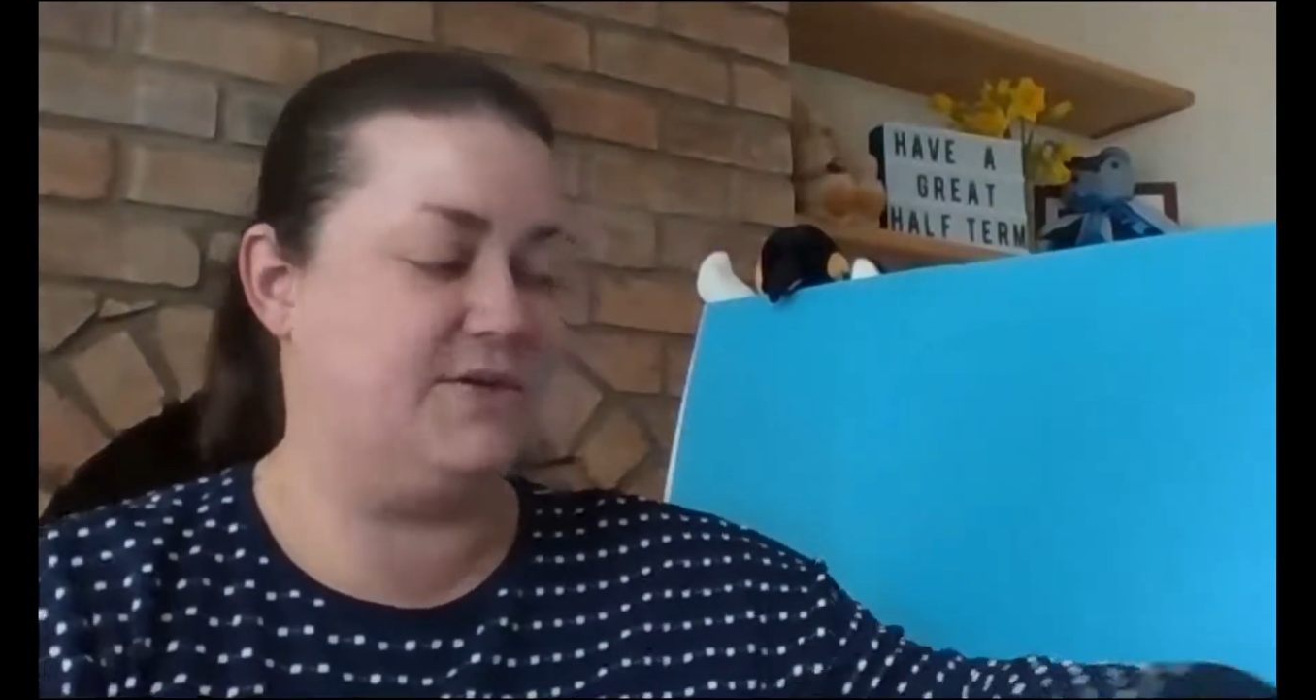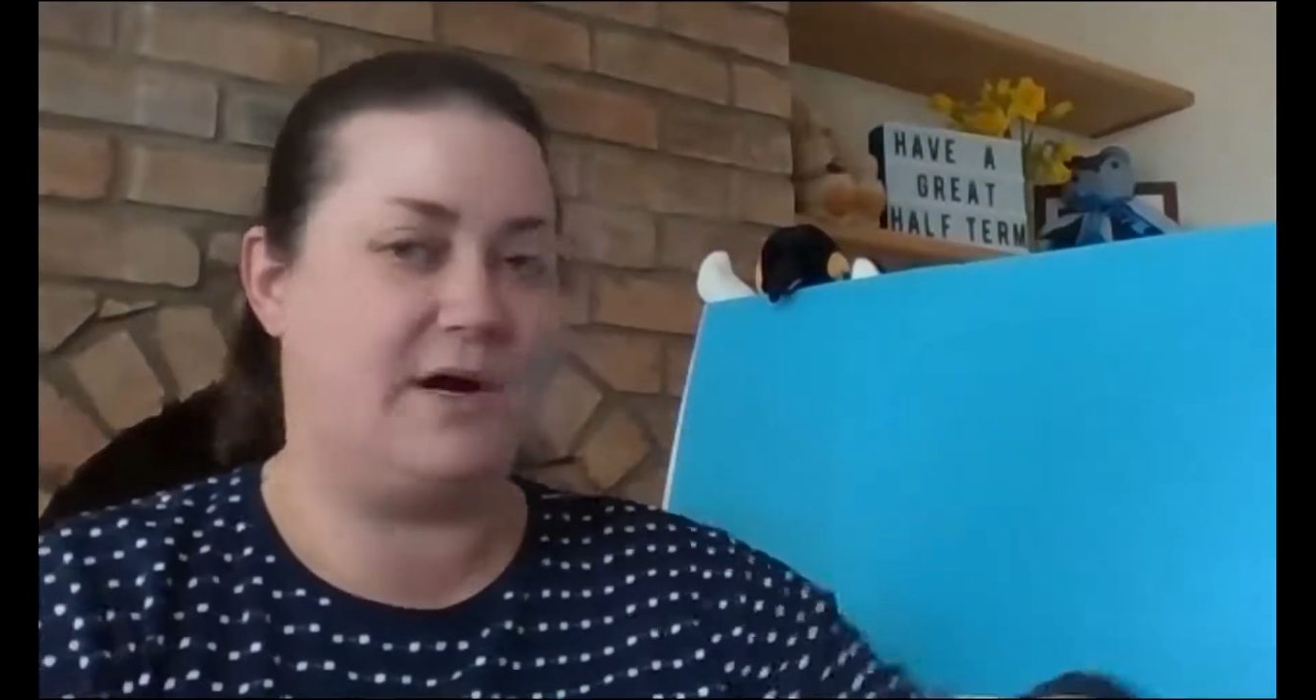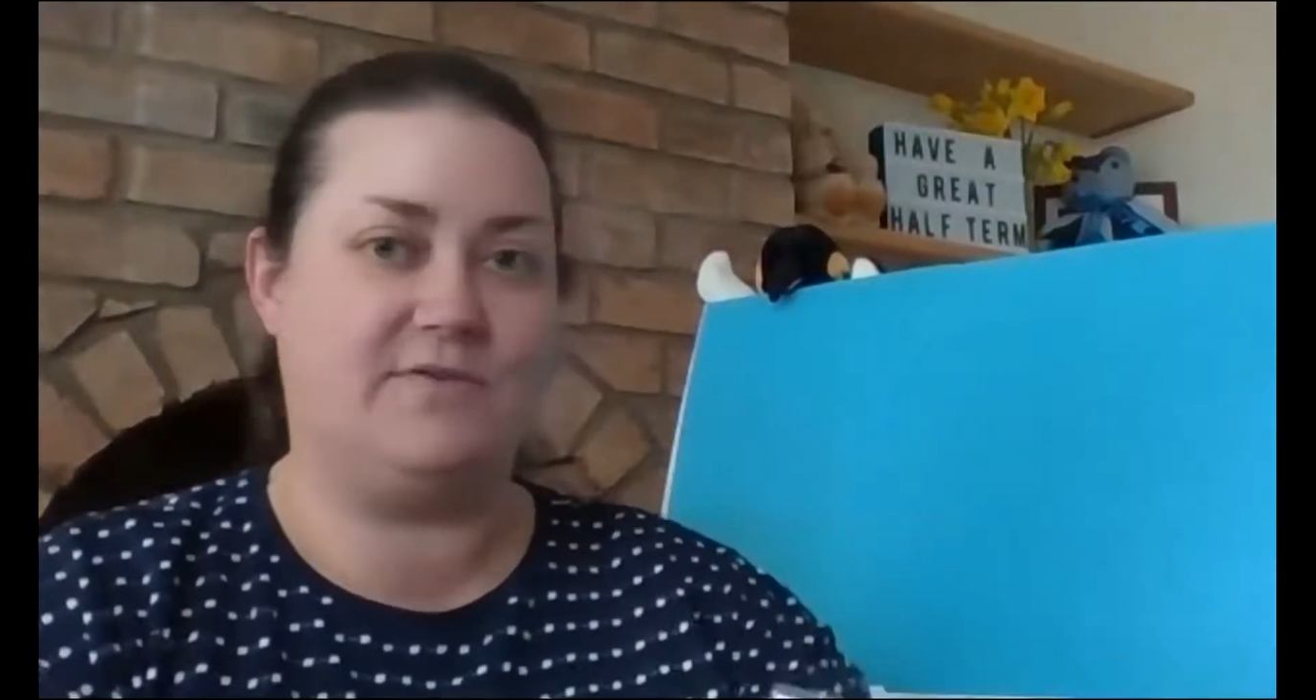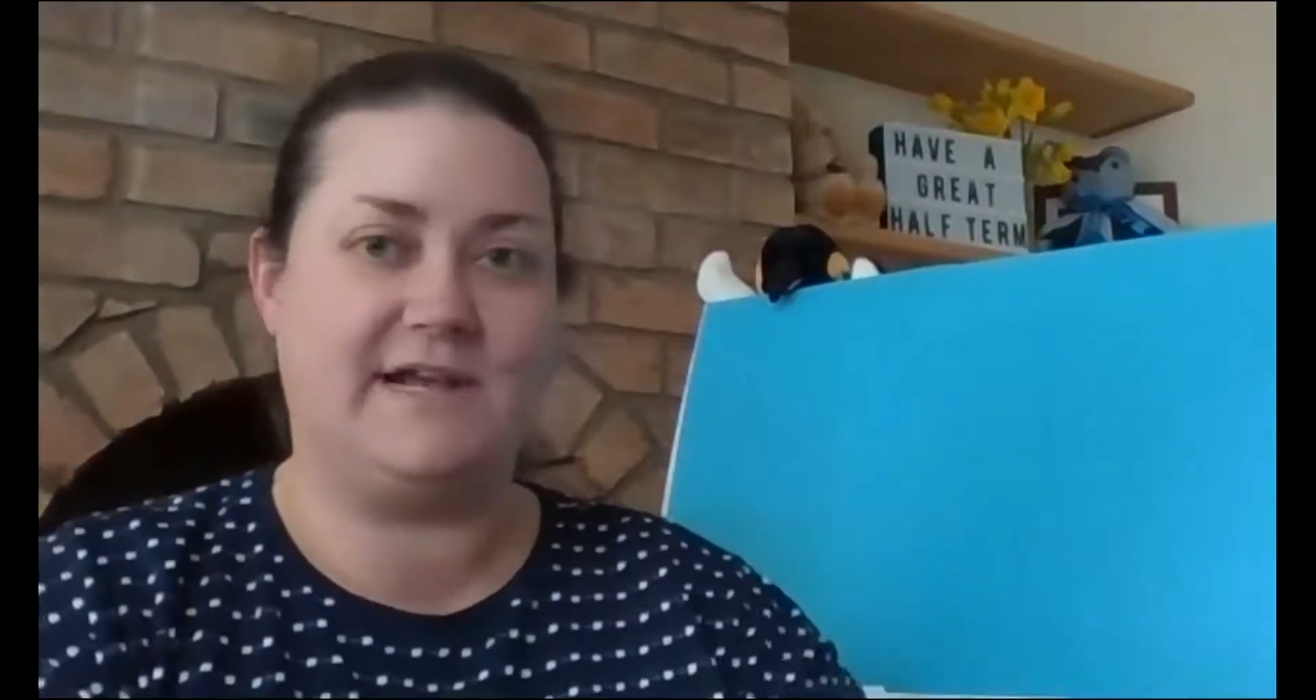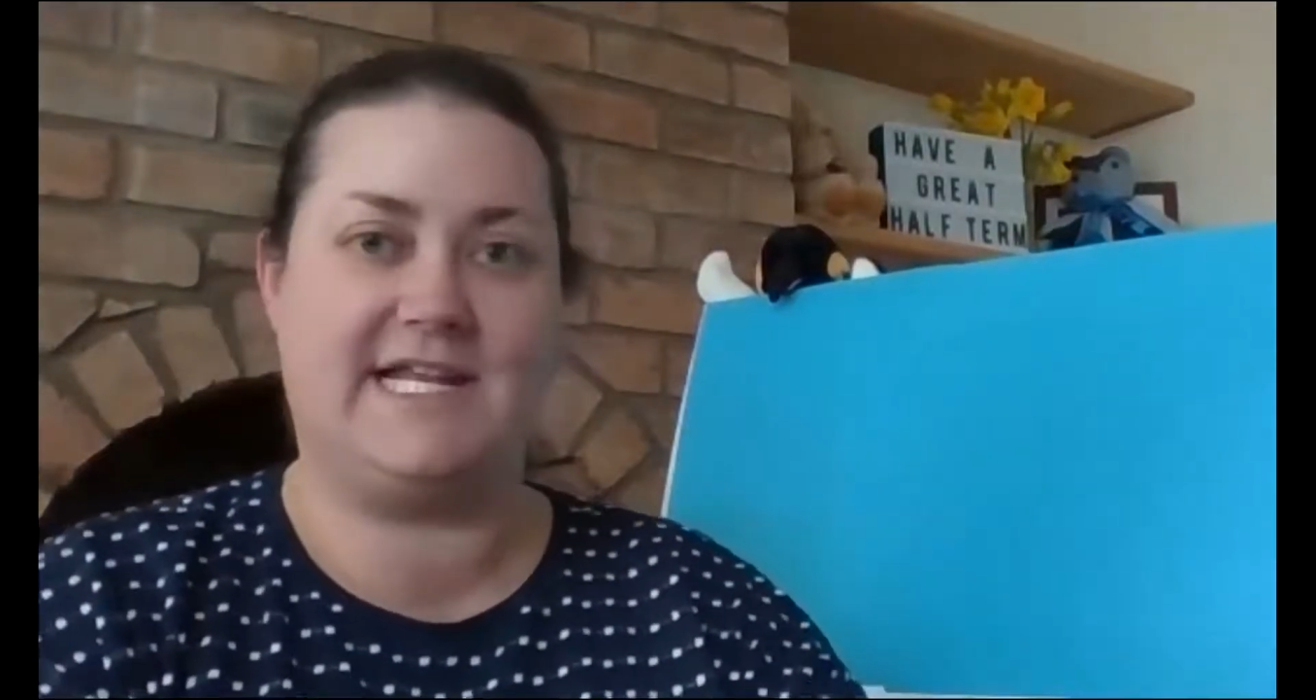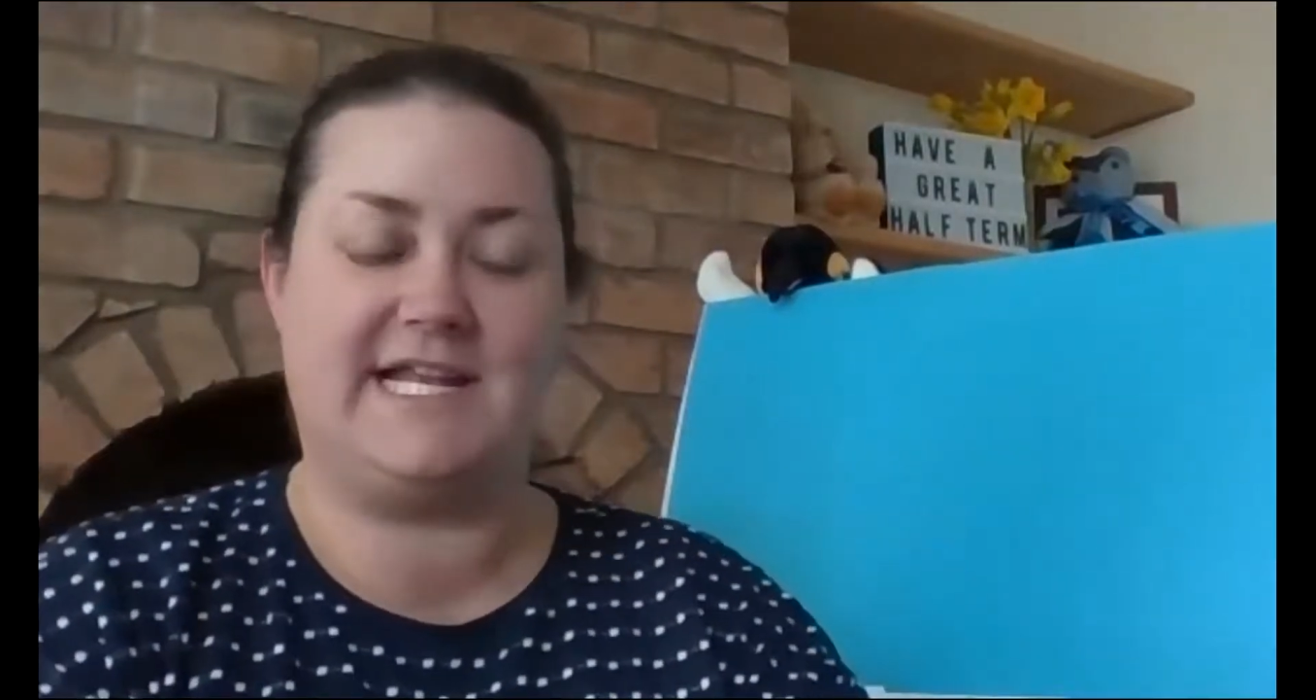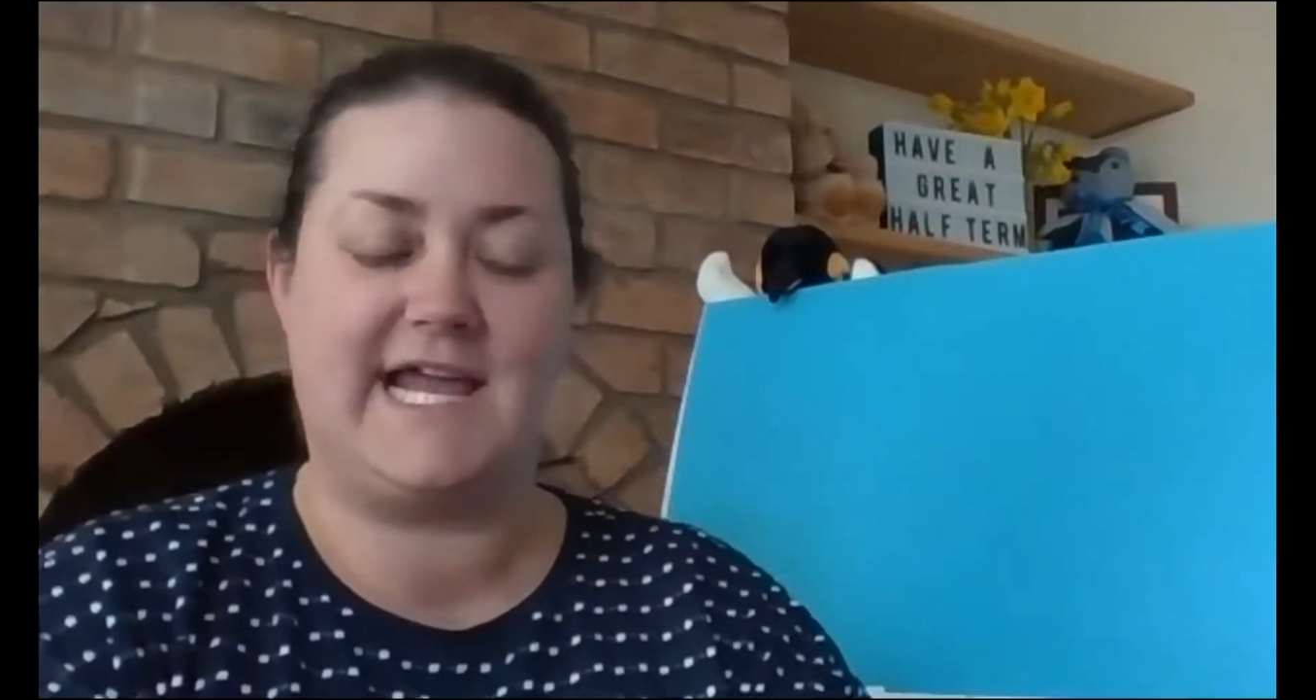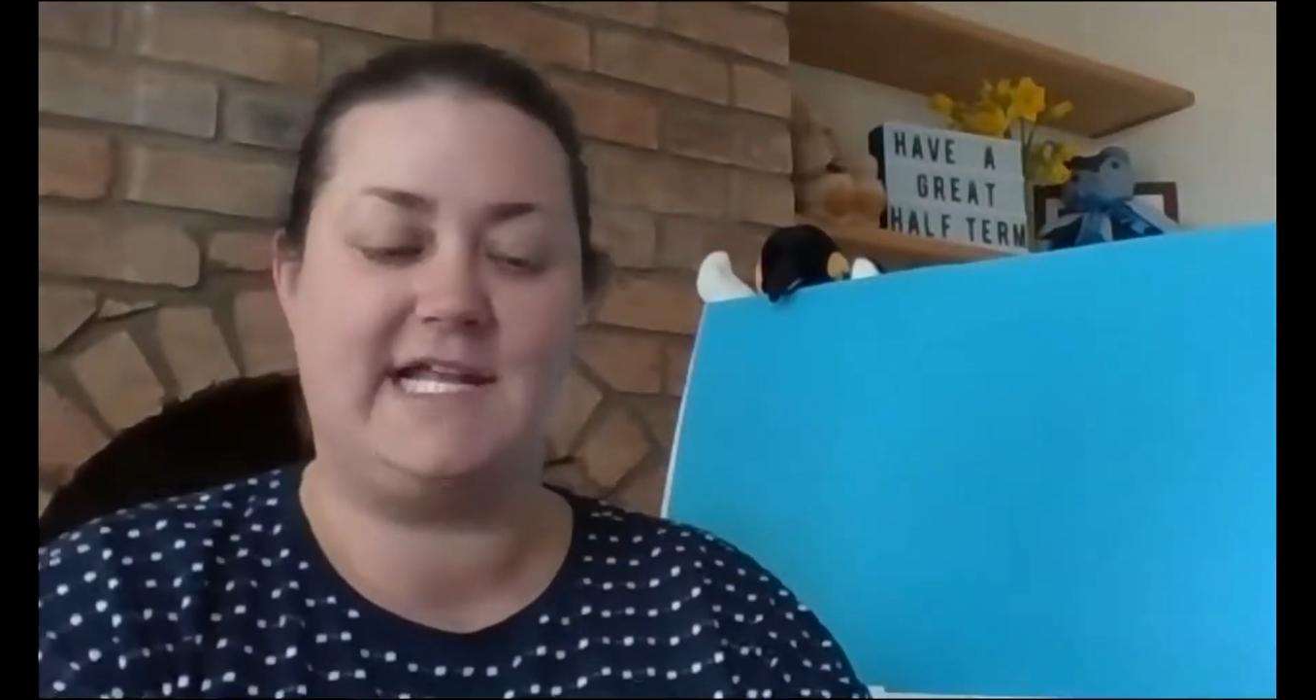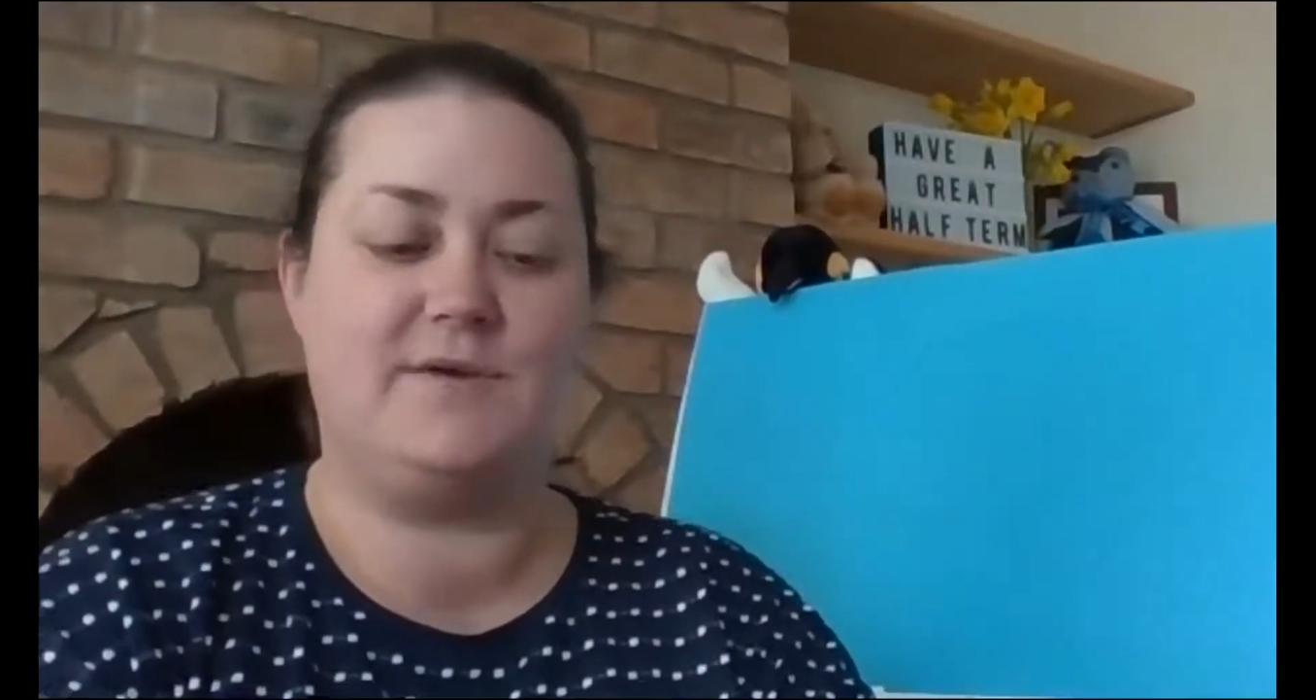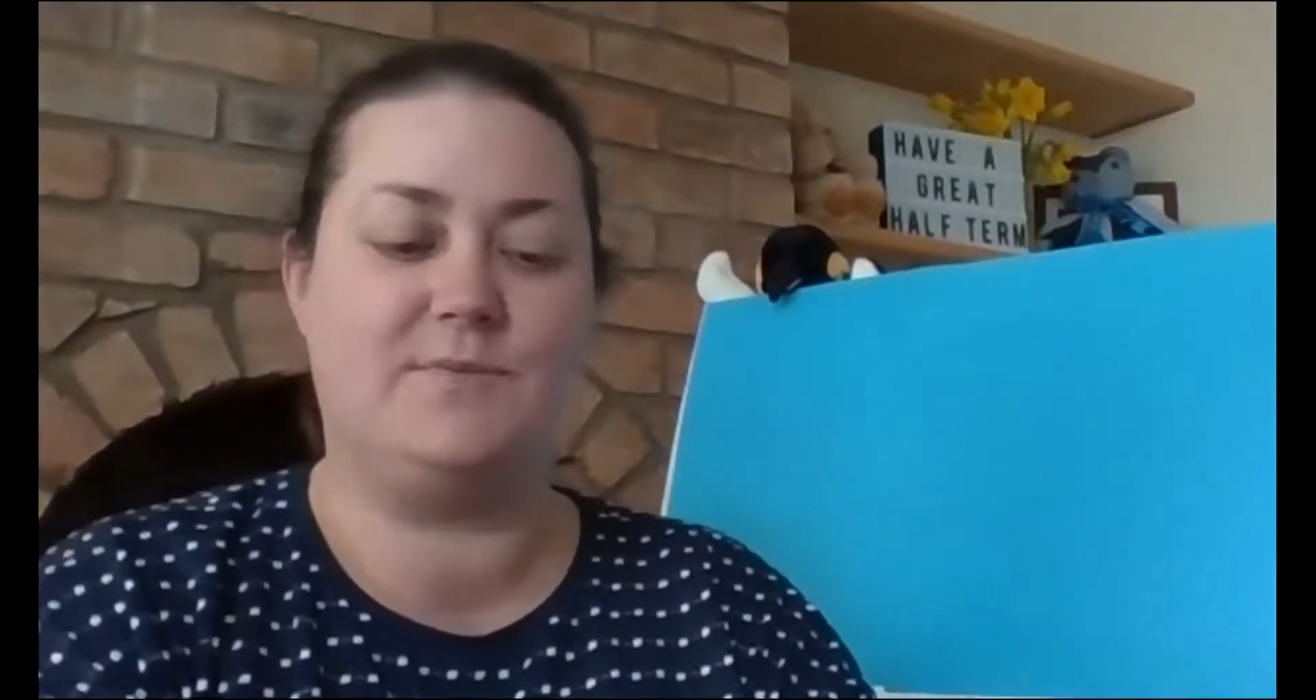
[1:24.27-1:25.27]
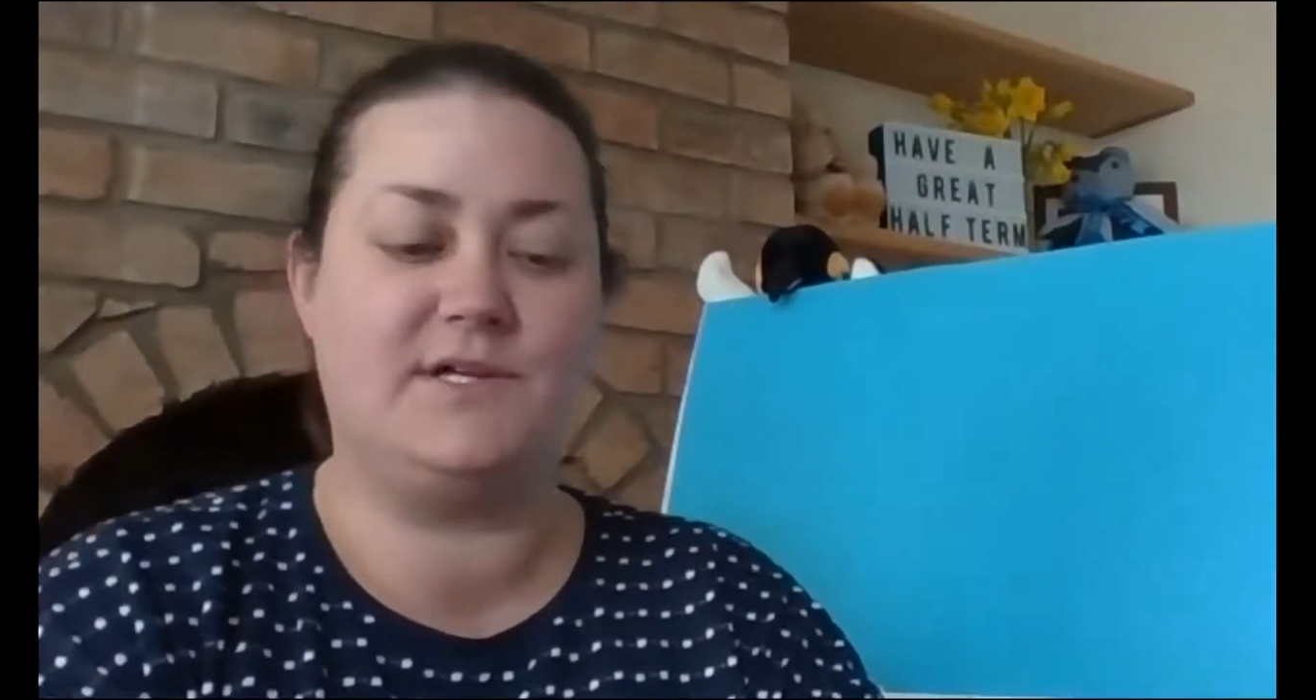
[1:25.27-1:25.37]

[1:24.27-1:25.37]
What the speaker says: do our real and alien